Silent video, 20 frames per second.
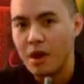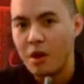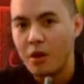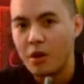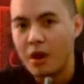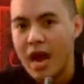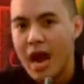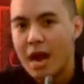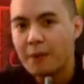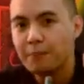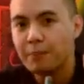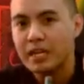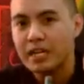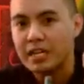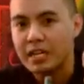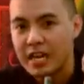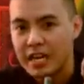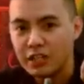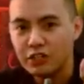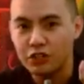or
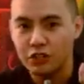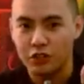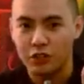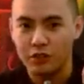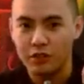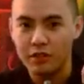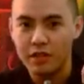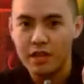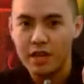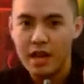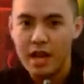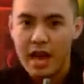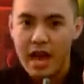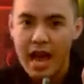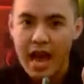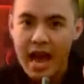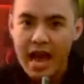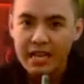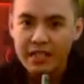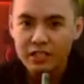application
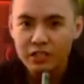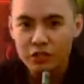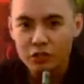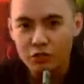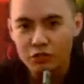has